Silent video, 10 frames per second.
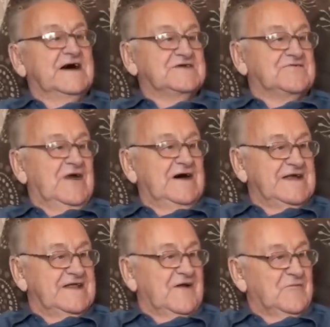That's right.
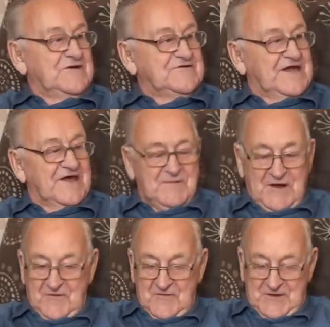And we used to get
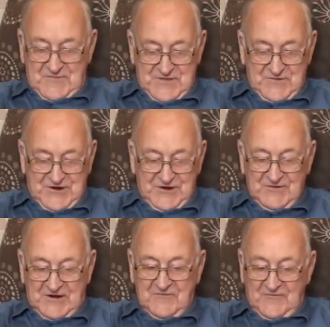about on them when they were
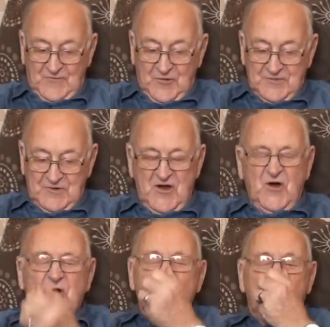curly enough and open up.
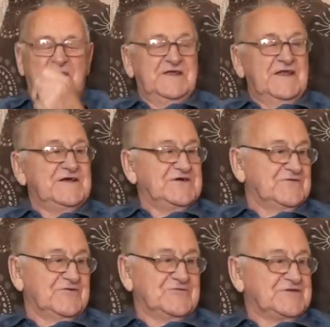Oh,
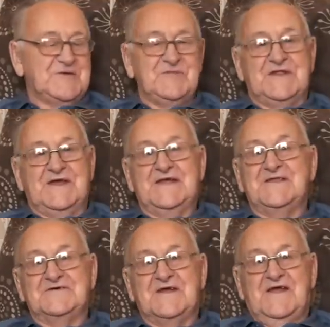delicious roasted
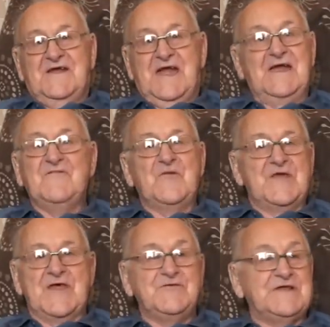potatoes. Even
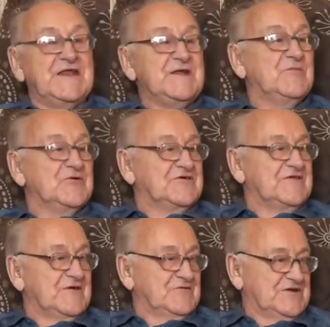without any butter,
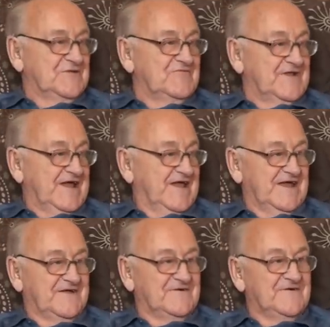they were
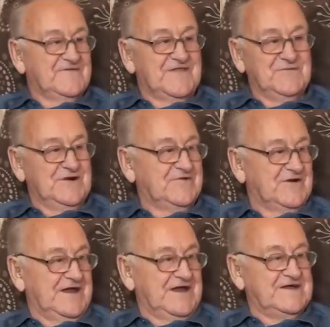lovely. They were
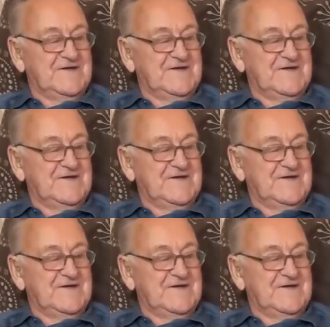great.